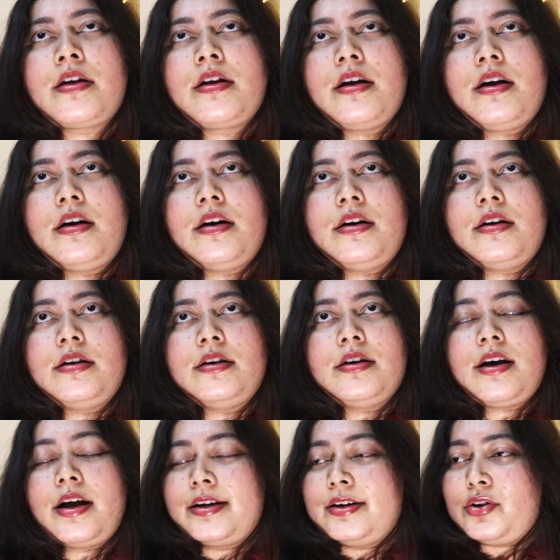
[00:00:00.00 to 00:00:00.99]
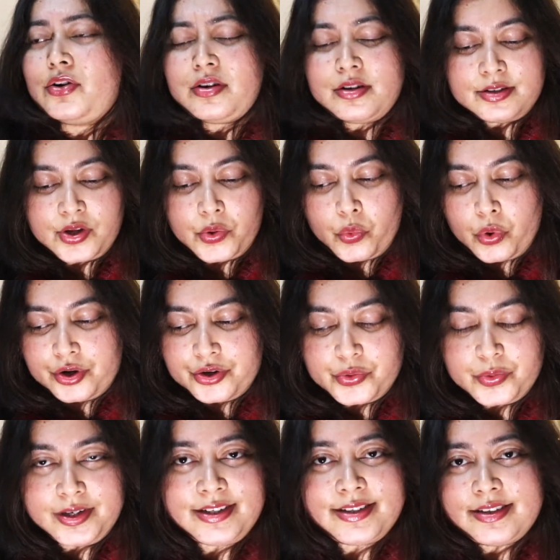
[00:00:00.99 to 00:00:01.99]
I did not understand what a
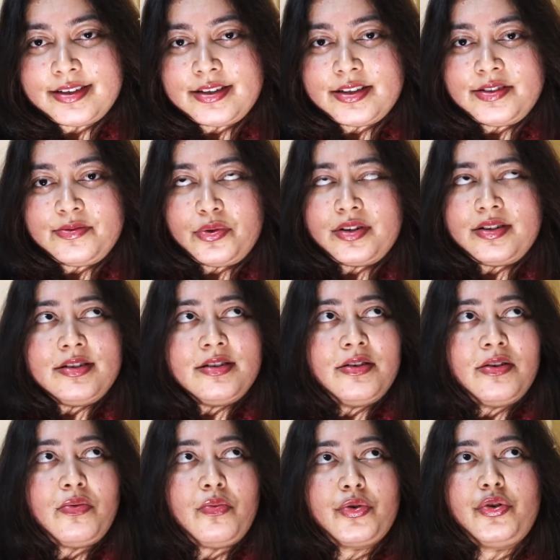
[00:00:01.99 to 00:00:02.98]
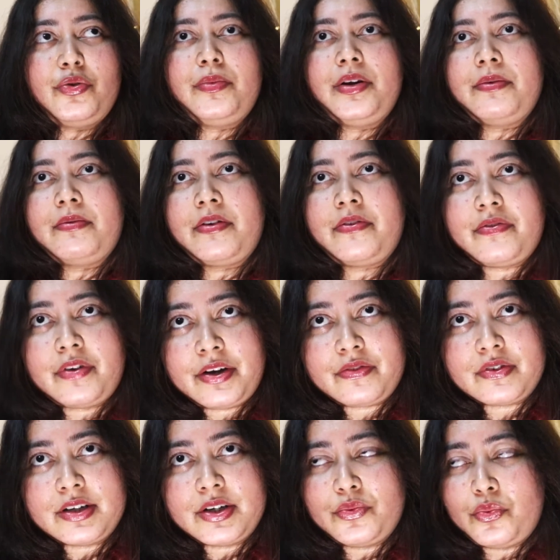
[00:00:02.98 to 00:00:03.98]
tweet is, what do you mean by
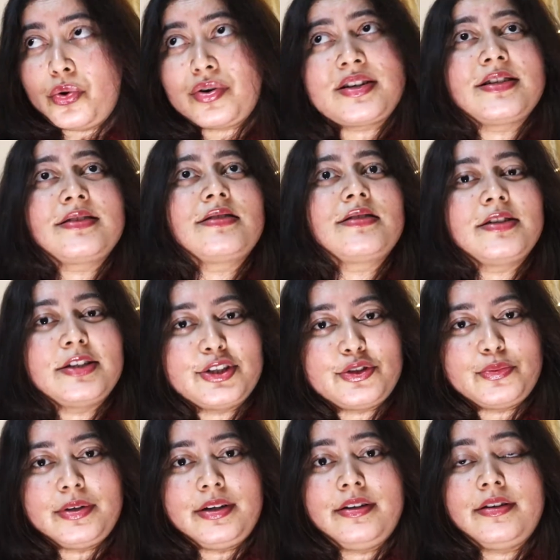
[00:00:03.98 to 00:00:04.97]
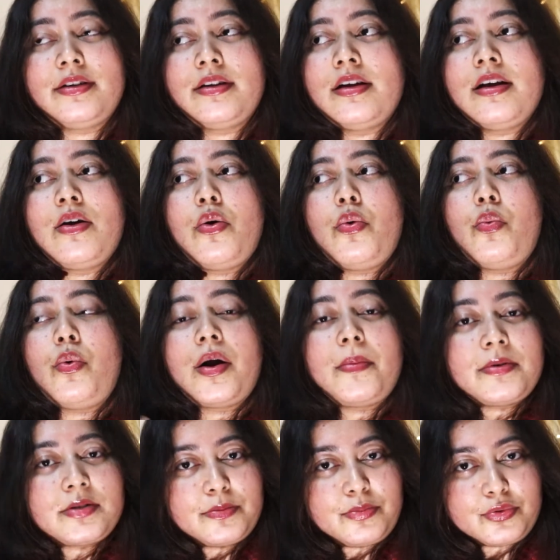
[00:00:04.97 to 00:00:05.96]
favorite, what is a retweet, what
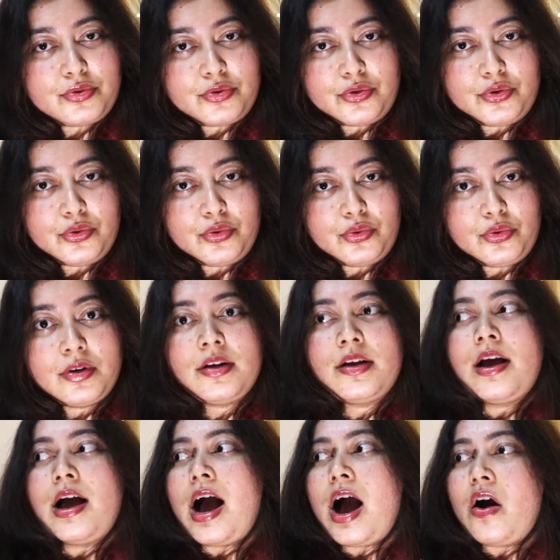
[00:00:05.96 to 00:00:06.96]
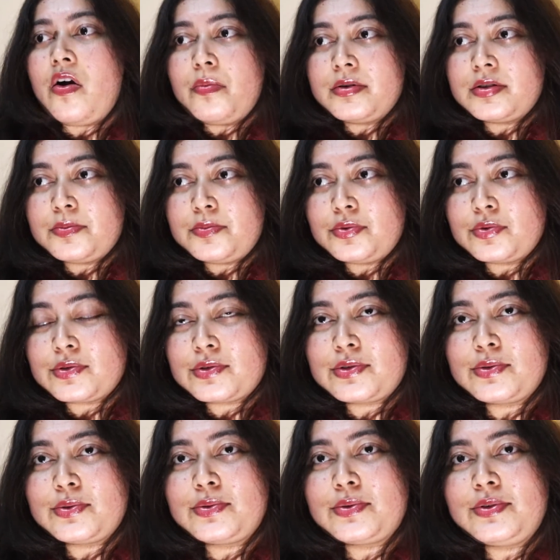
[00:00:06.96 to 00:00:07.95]
am I supposed to do, how am I supposed
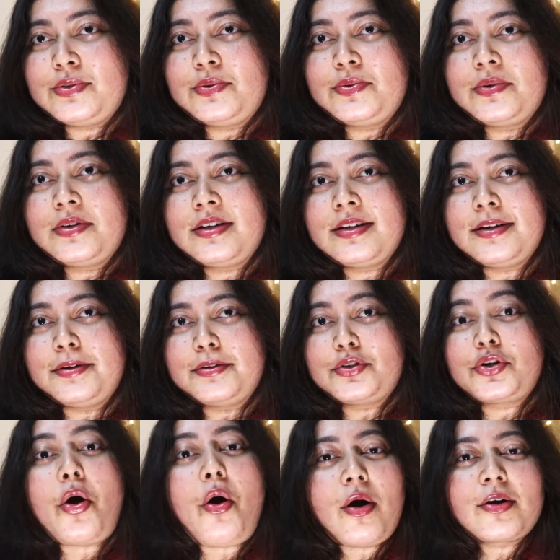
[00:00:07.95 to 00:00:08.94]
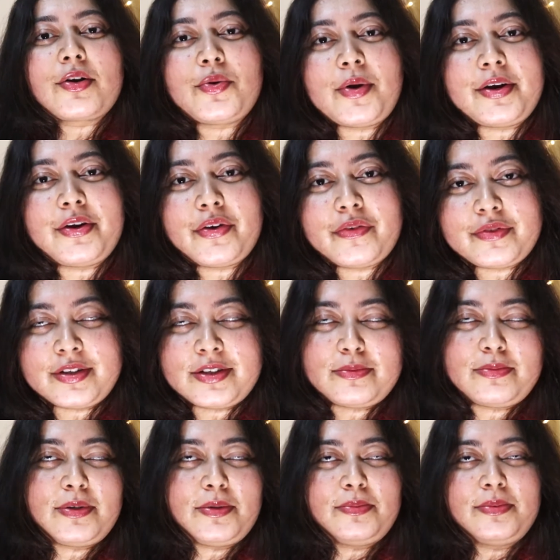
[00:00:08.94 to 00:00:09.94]
to talk to any of these
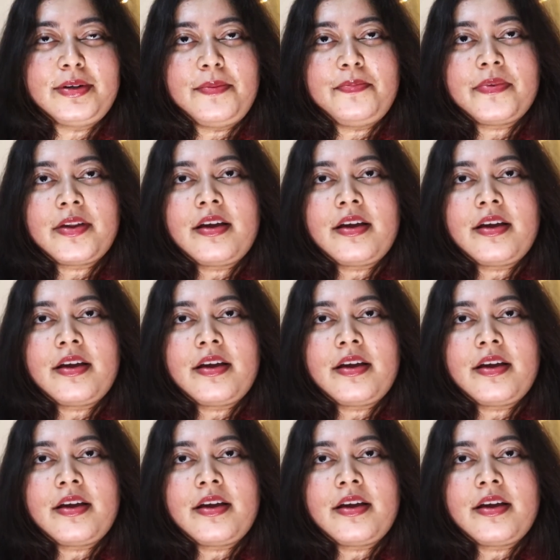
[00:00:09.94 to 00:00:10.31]
people.